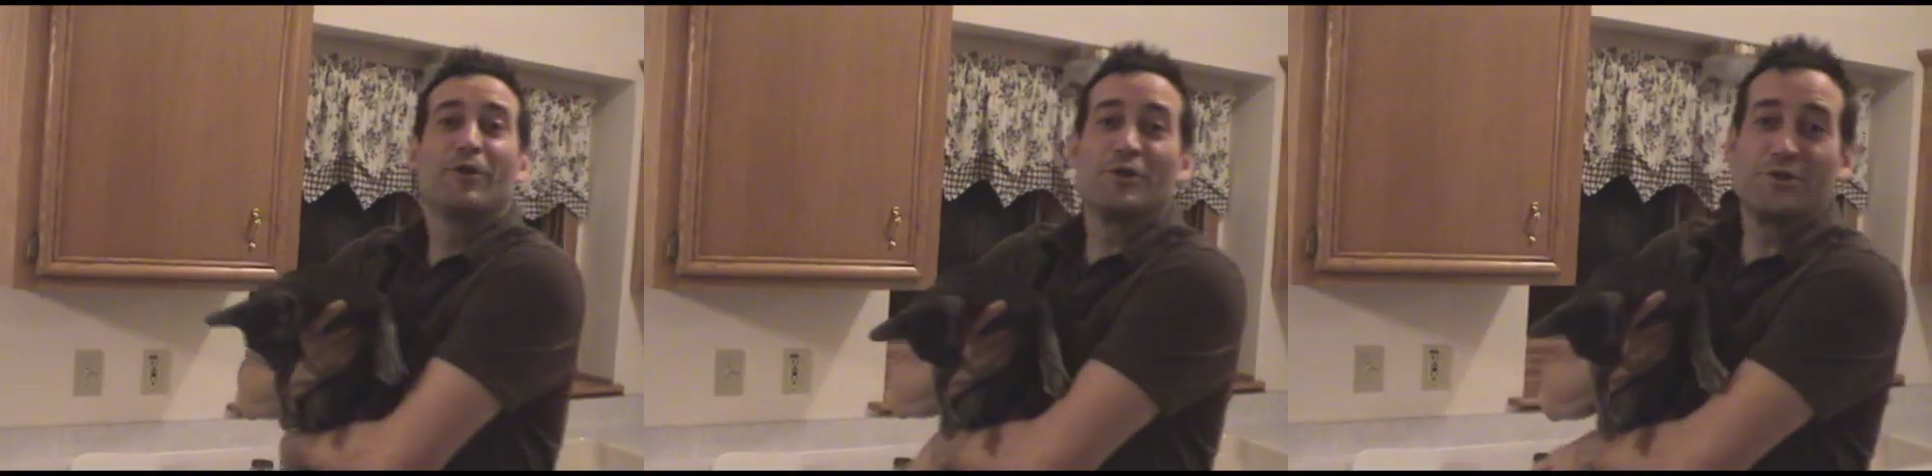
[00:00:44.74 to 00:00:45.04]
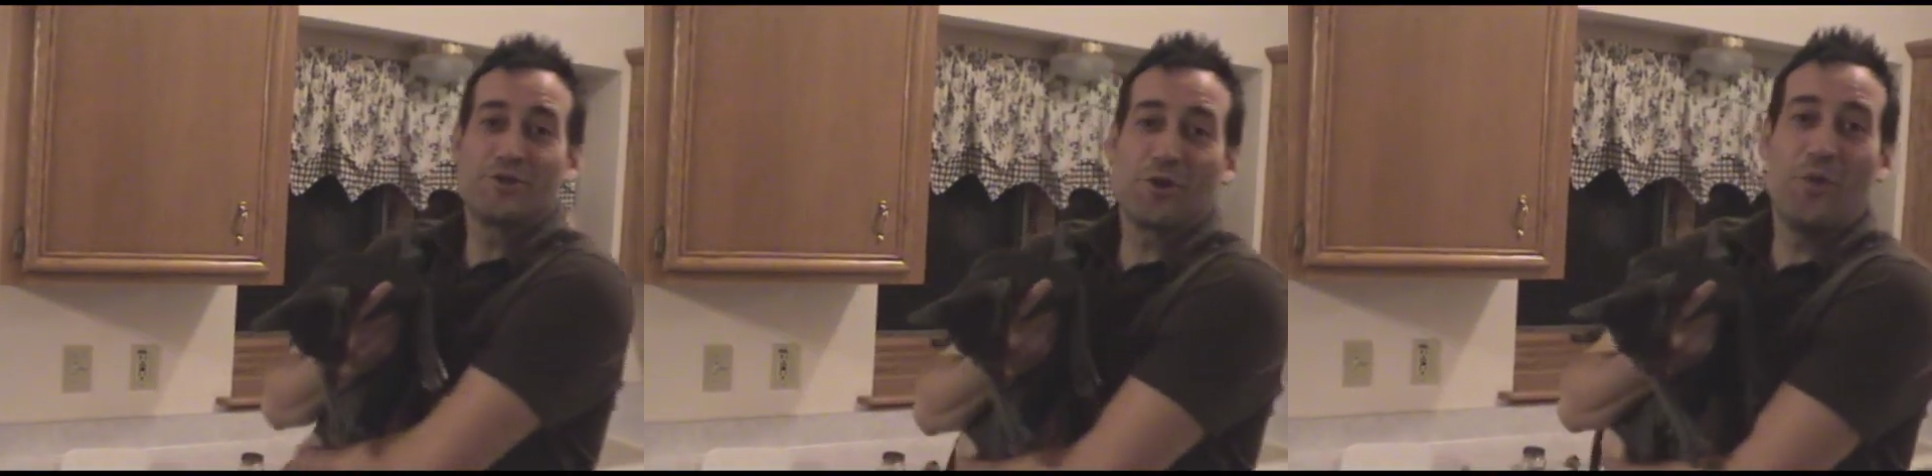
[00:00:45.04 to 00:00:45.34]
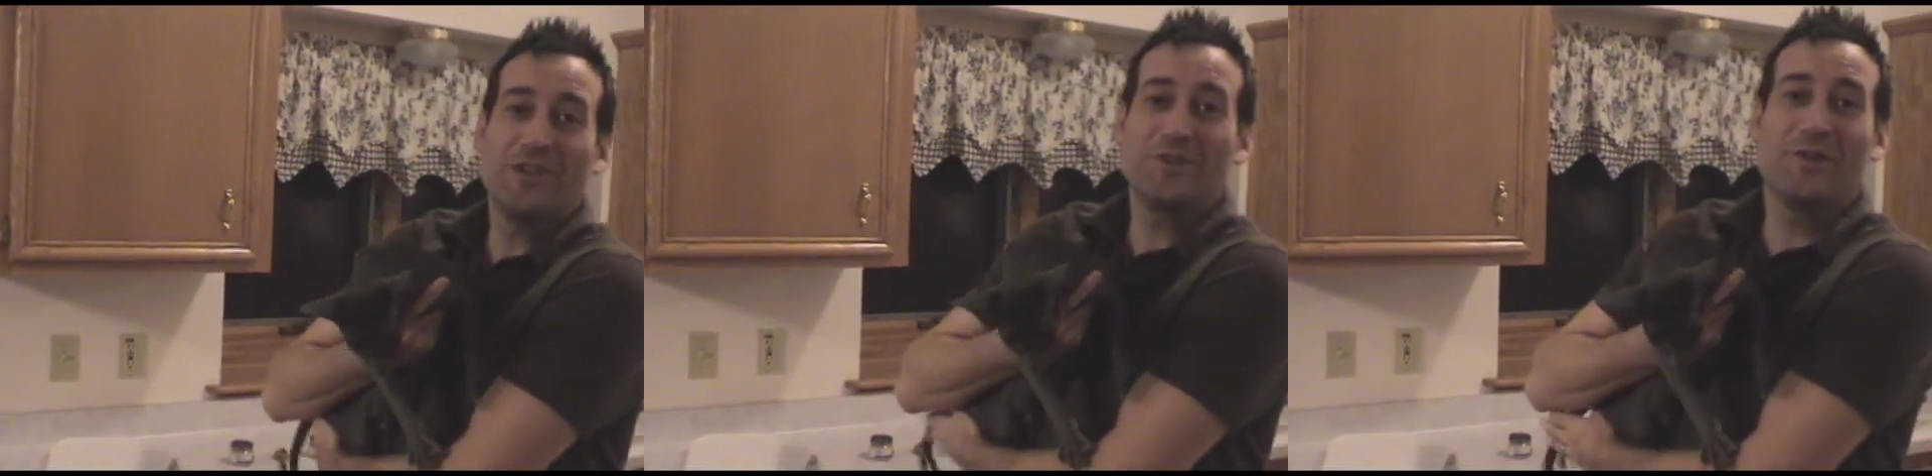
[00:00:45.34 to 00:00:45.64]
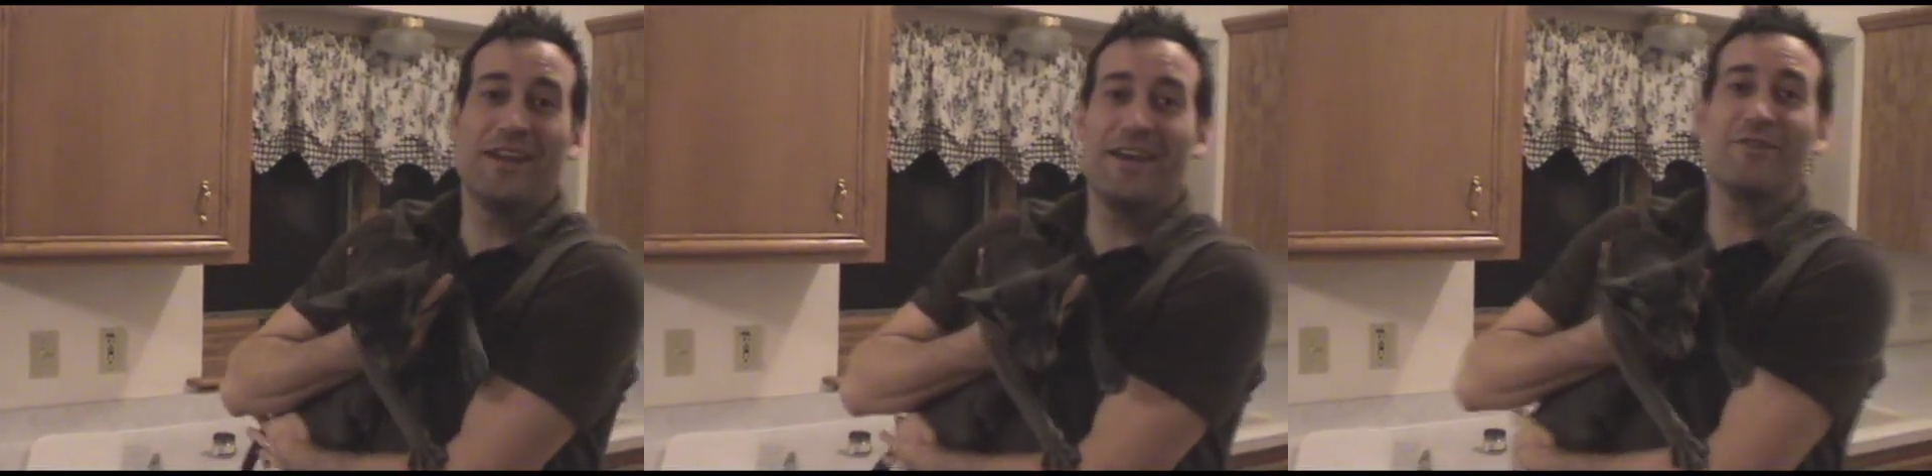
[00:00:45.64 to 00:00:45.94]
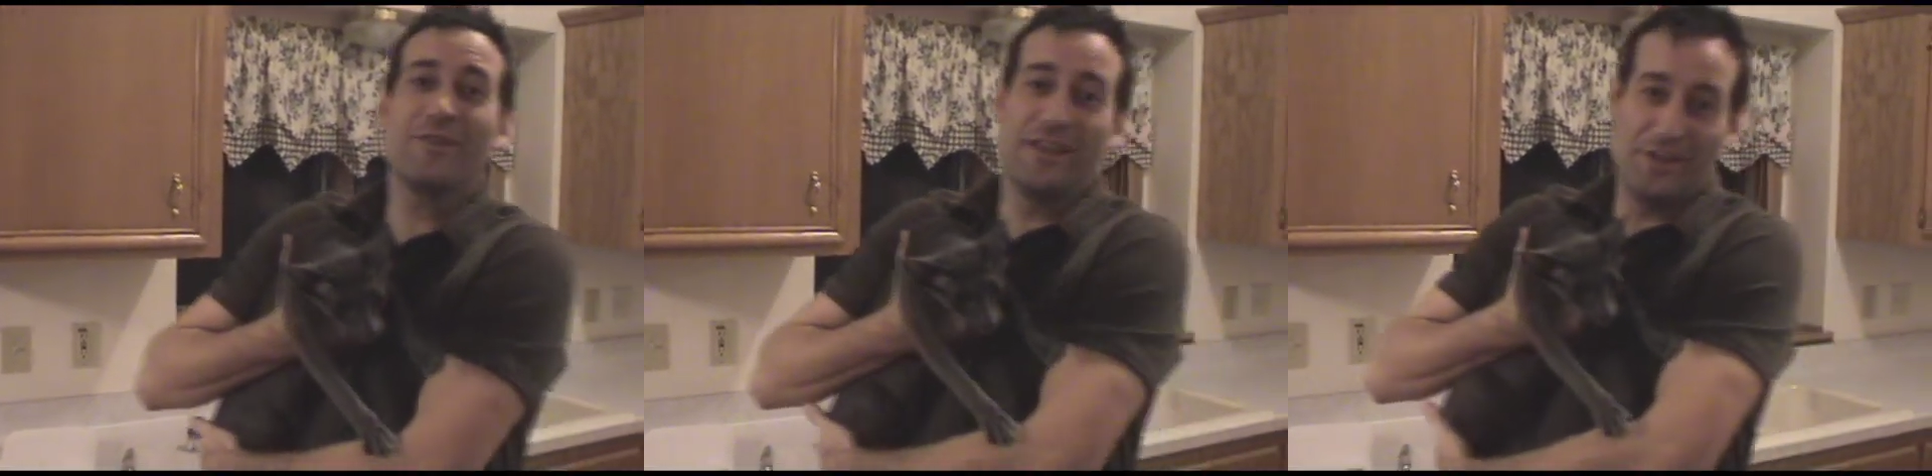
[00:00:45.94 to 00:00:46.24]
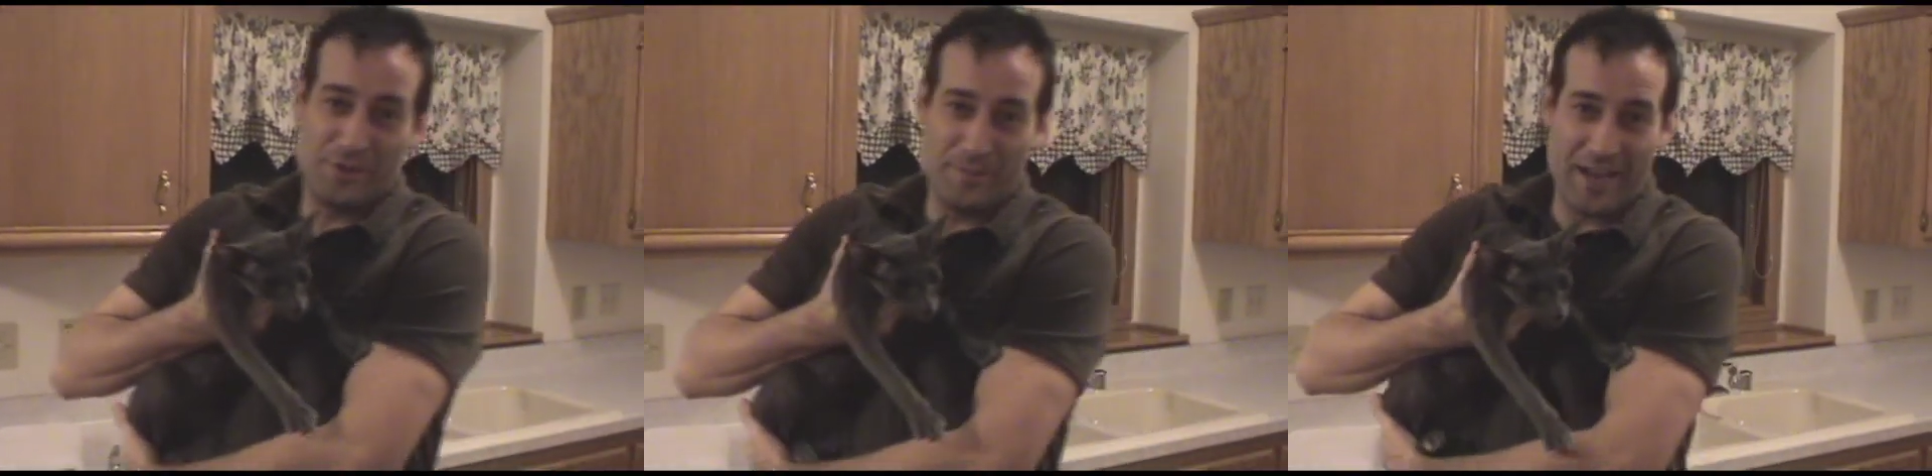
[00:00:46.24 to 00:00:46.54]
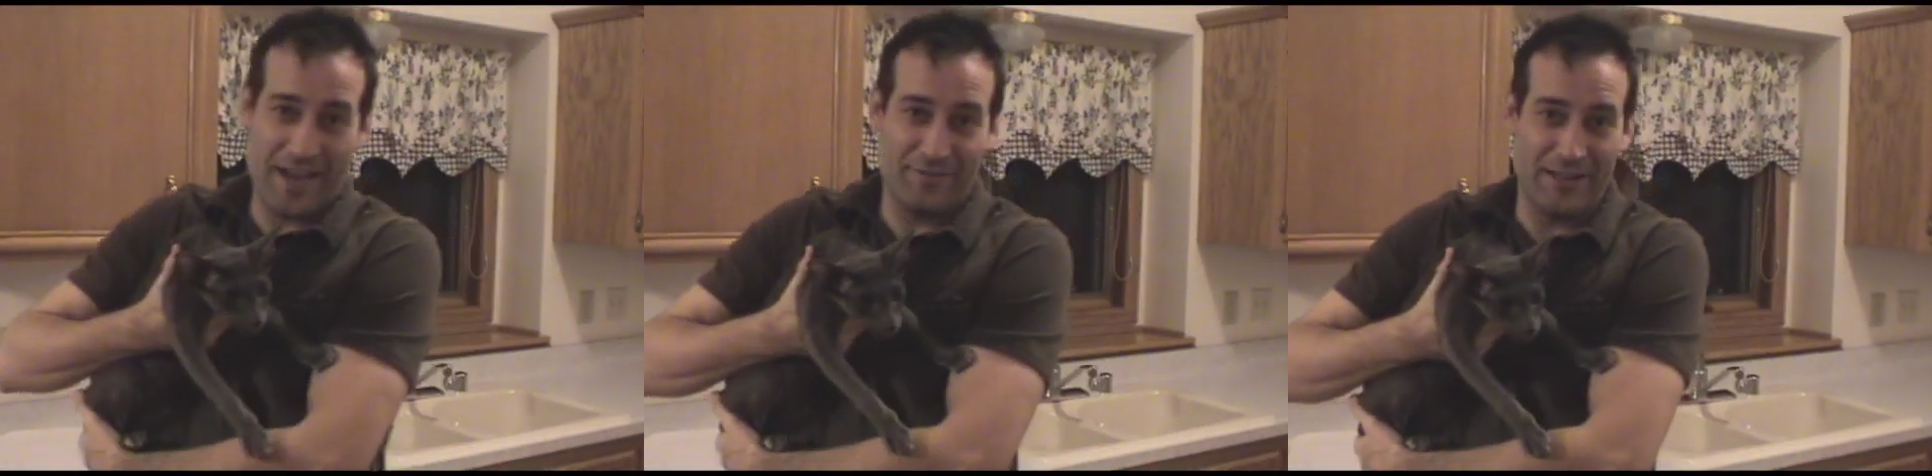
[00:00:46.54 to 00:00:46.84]
First, sequester any other kitties you
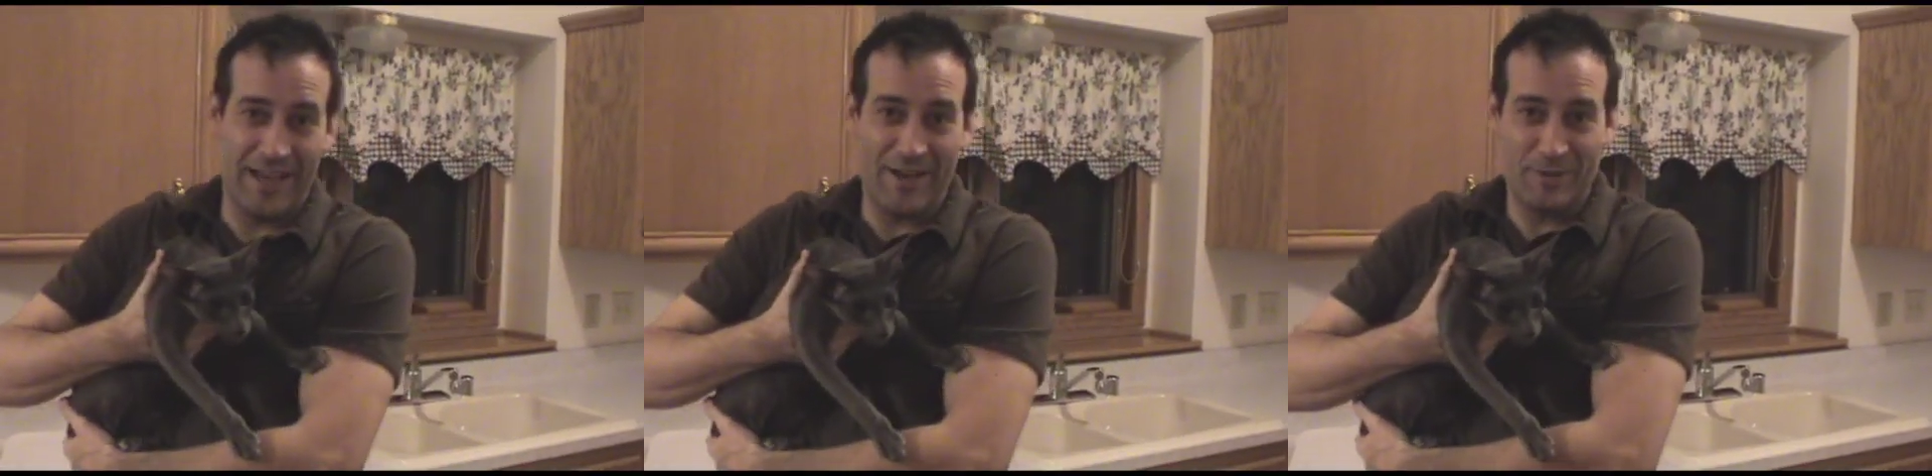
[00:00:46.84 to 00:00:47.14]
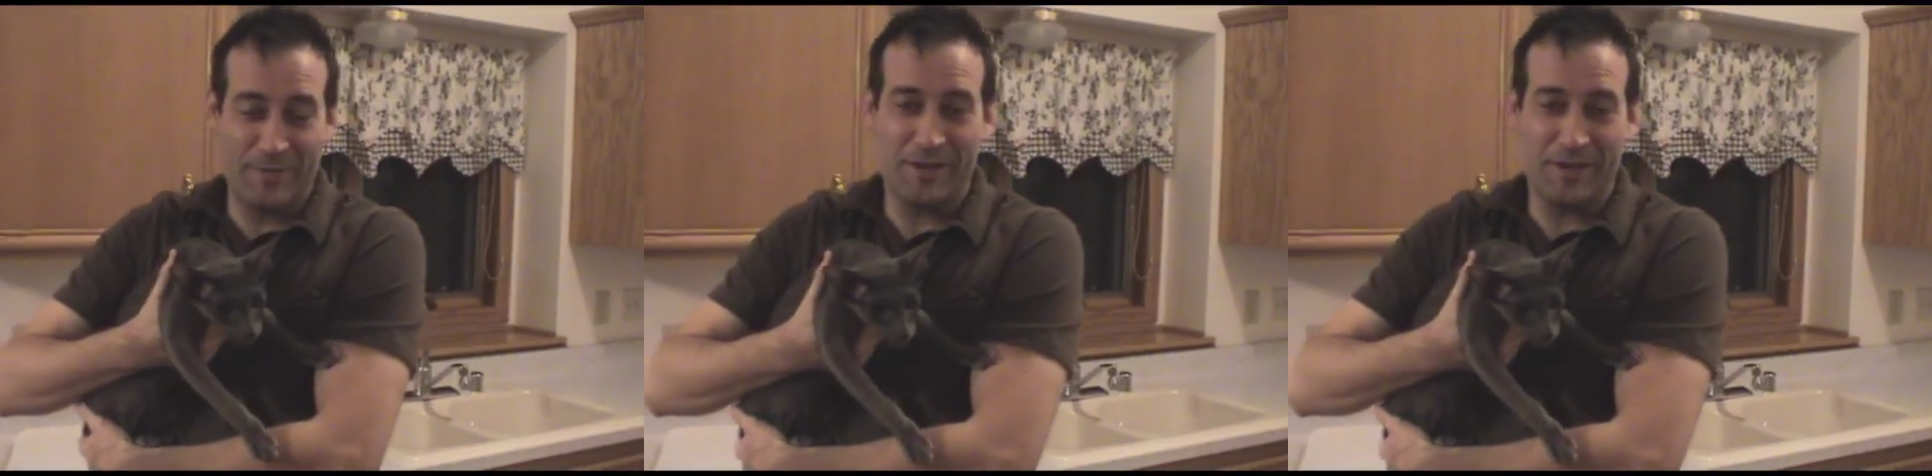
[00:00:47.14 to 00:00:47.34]
may have in the house,